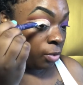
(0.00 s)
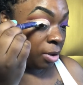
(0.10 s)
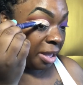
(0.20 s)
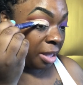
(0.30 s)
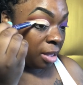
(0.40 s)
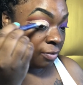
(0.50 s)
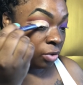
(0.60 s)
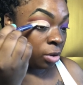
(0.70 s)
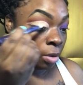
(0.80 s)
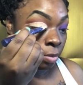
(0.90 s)
you like. If
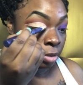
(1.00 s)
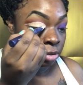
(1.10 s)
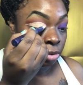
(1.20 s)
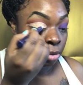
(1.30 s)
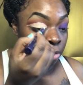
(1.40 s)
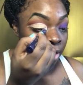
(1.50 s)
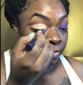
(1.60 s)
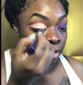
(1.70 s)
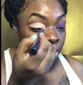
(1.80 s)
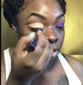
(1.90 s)
you don't want to, you
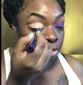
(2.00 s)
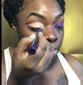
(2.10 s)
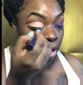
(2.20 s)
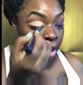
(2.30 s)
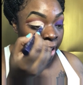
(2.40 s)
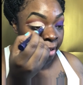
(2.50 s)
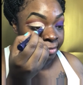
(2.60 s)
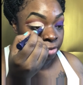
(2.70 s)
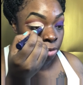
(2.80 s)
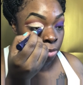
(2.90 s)
definitely do not have to.